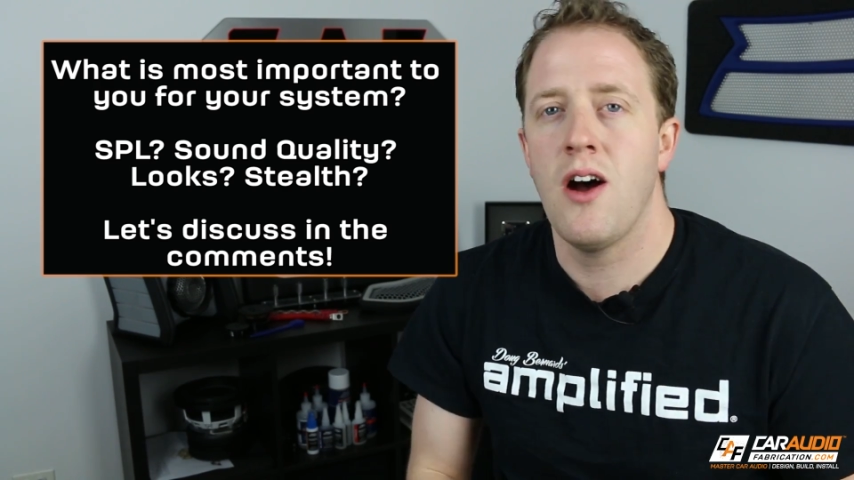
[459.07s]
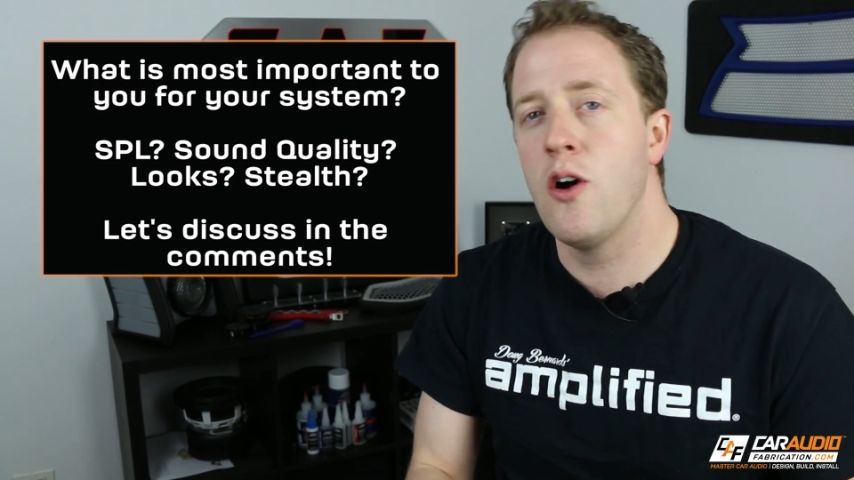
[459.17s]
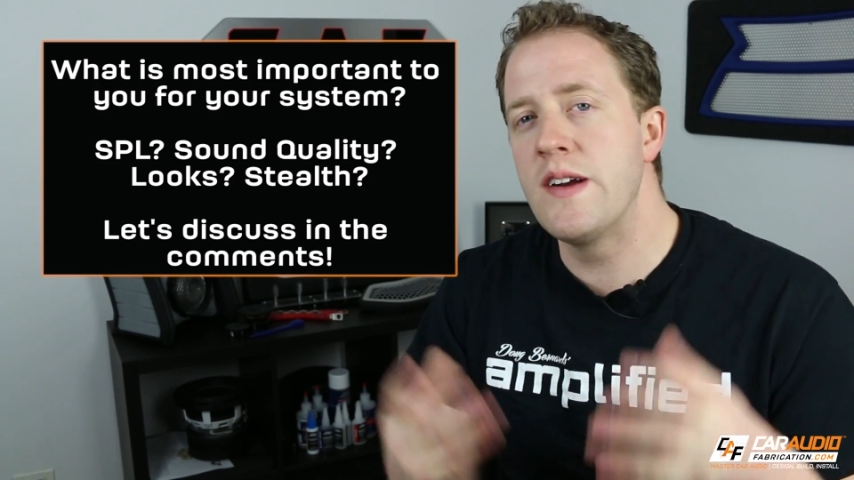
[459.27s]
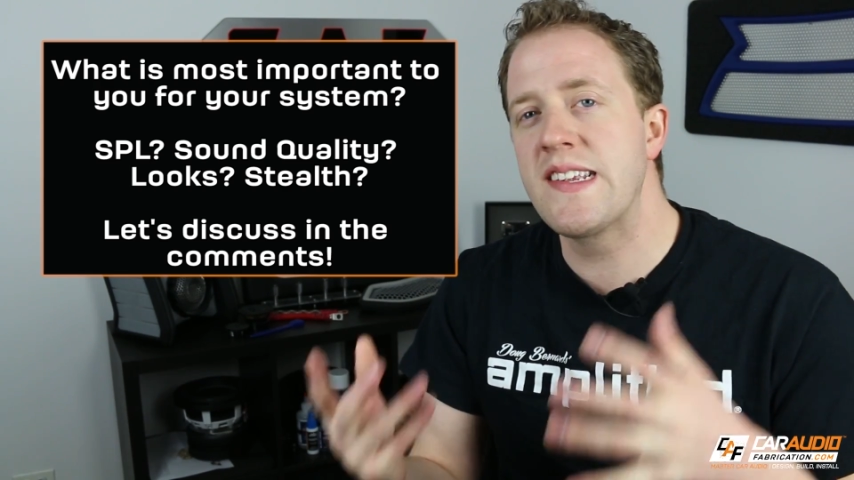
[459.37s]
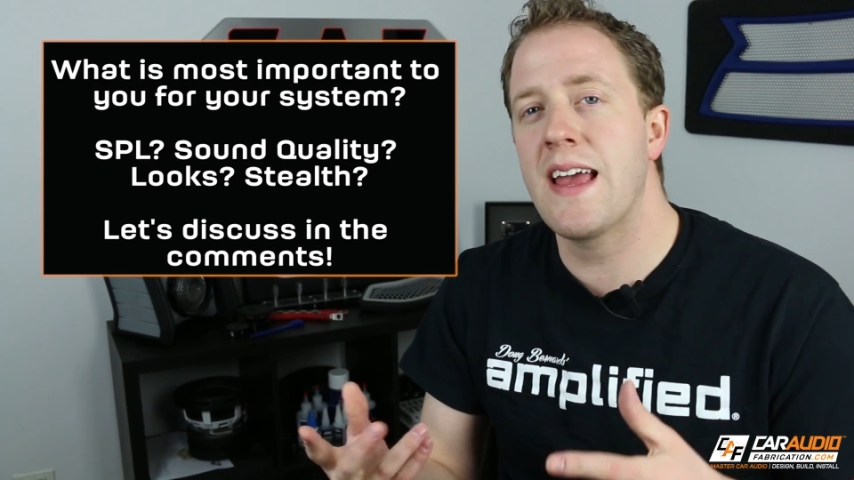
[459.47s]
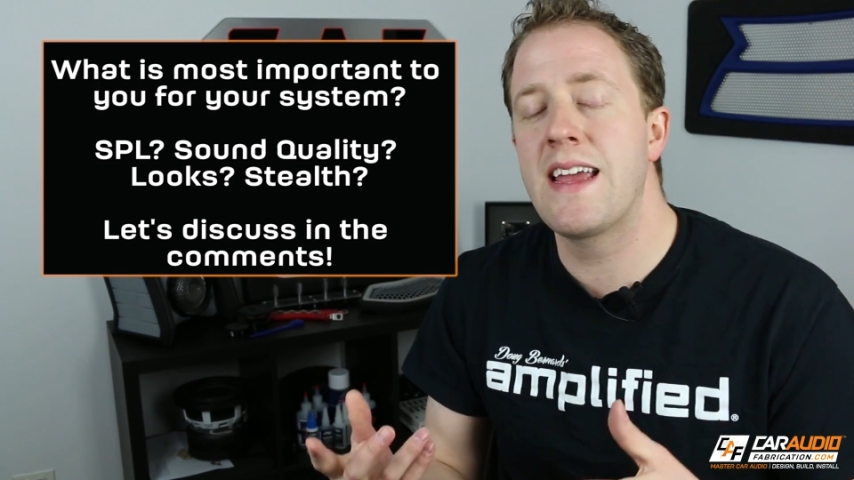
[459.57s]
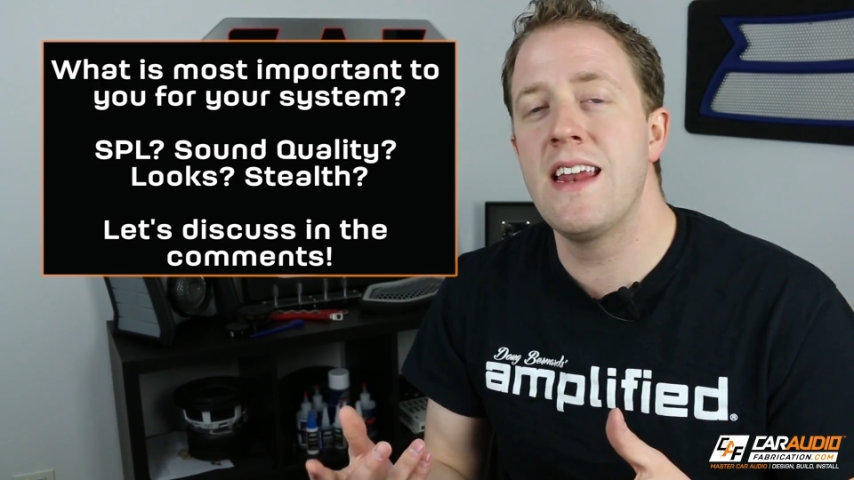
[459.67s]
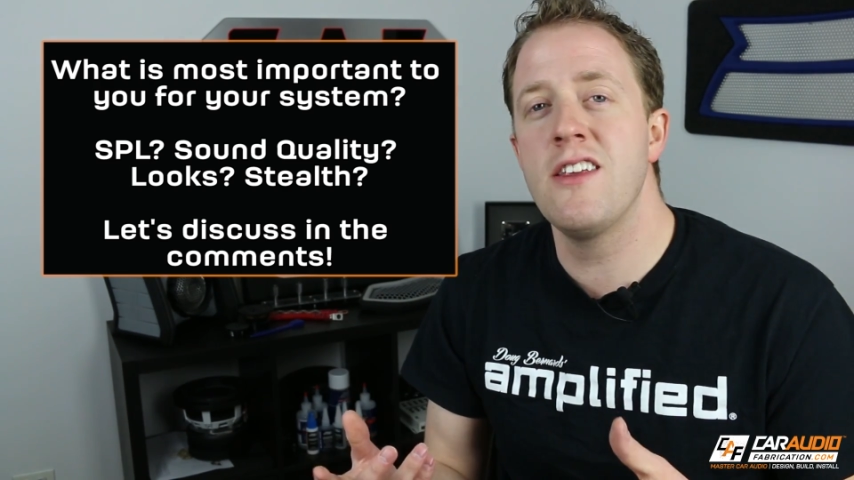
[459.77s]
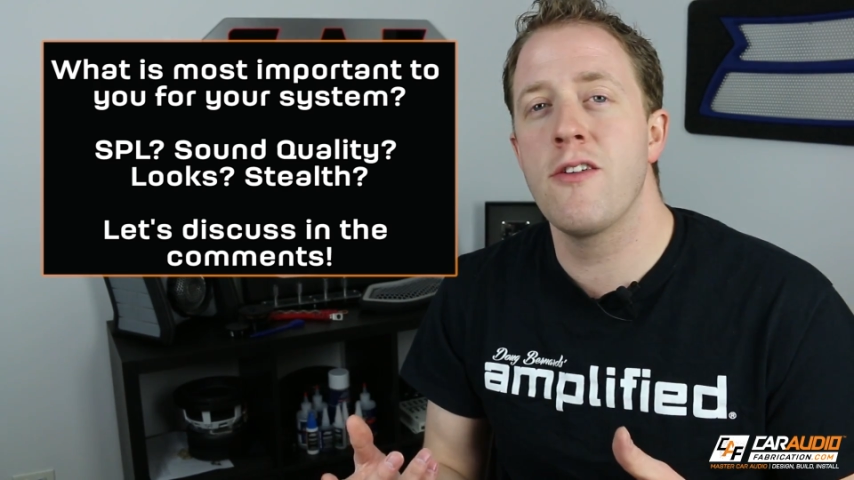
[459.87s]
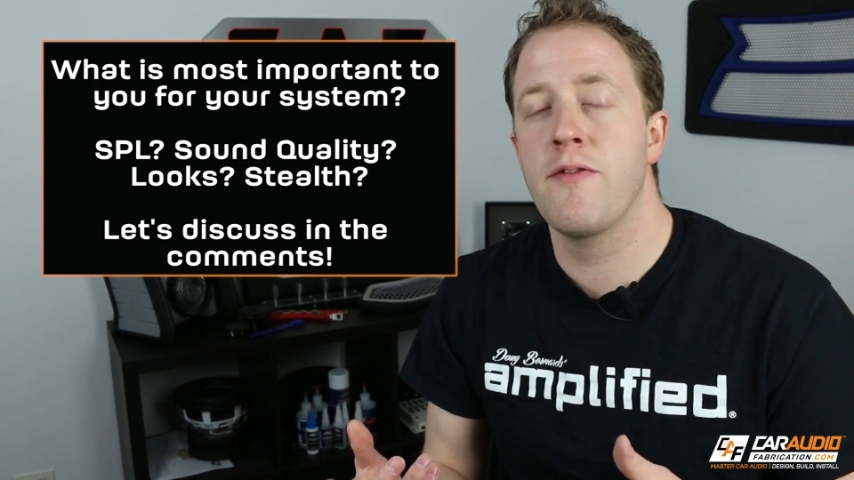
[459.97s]
always like
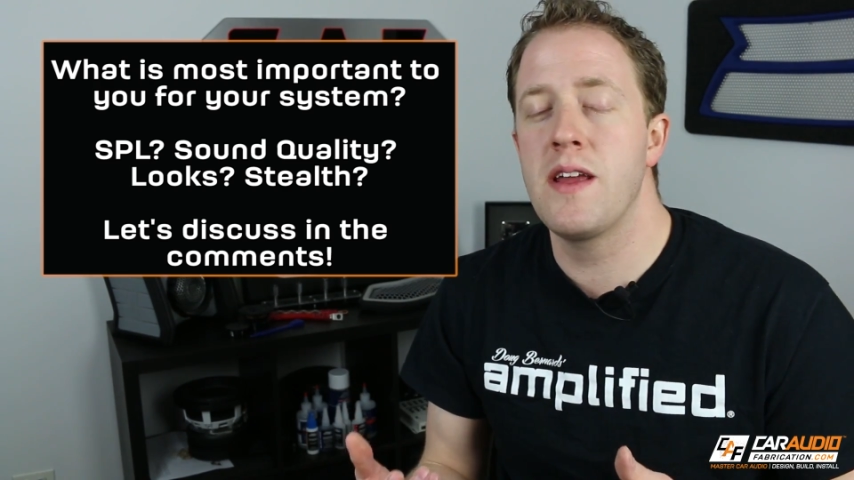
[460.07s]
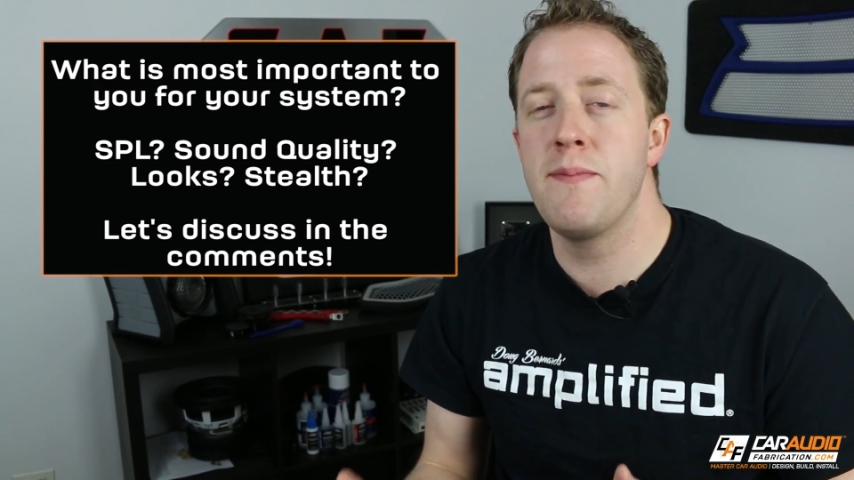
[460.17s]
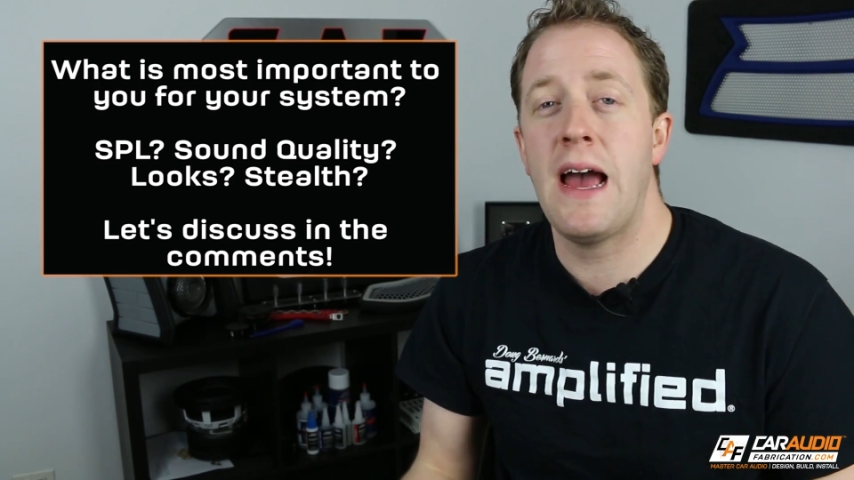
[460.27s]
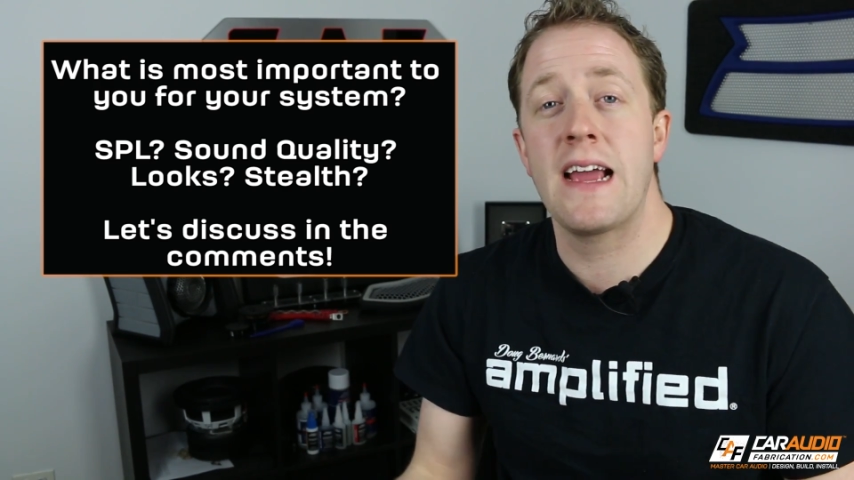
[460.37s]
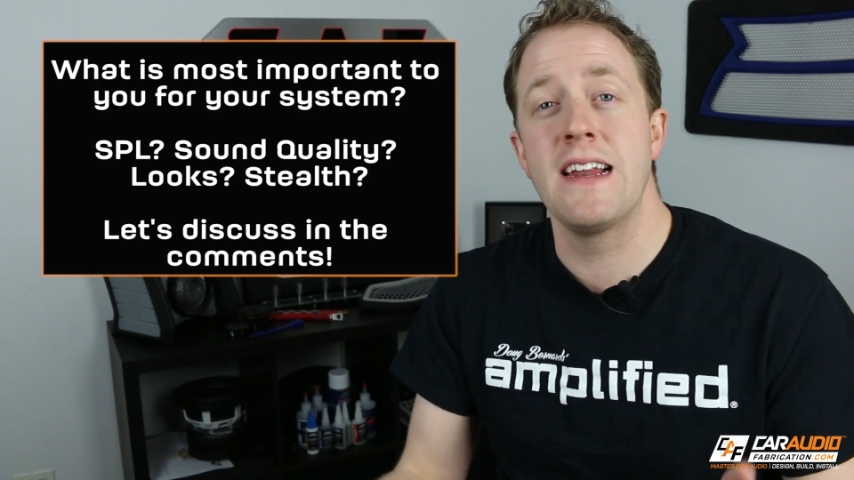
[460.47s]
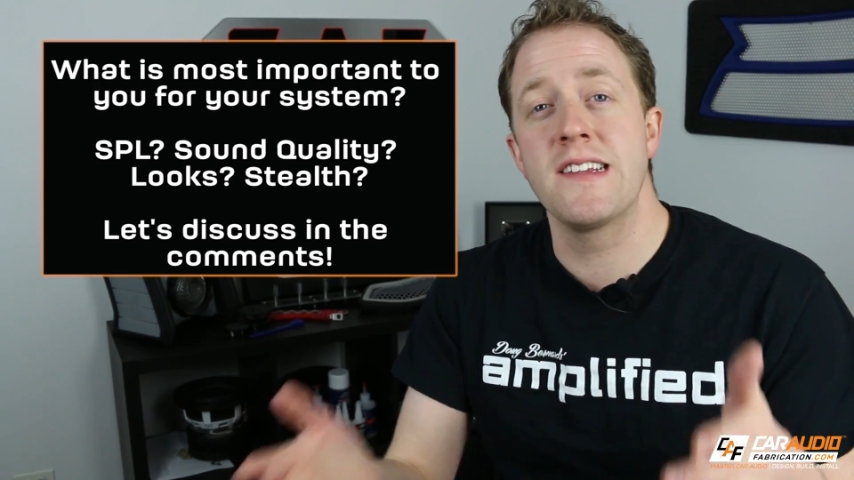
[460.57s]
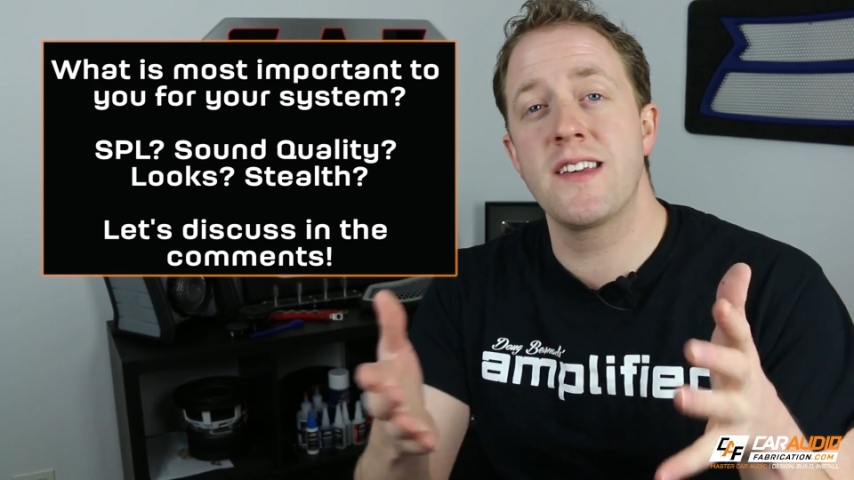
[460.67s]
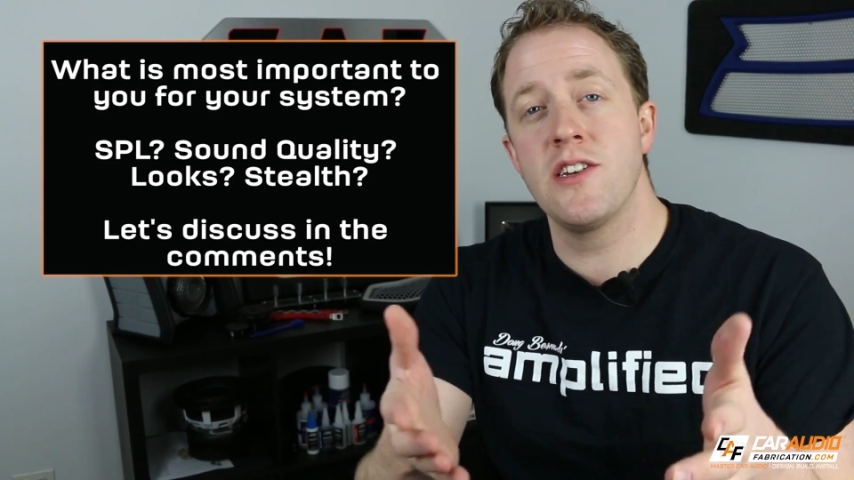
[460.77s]
getting your feedback and it's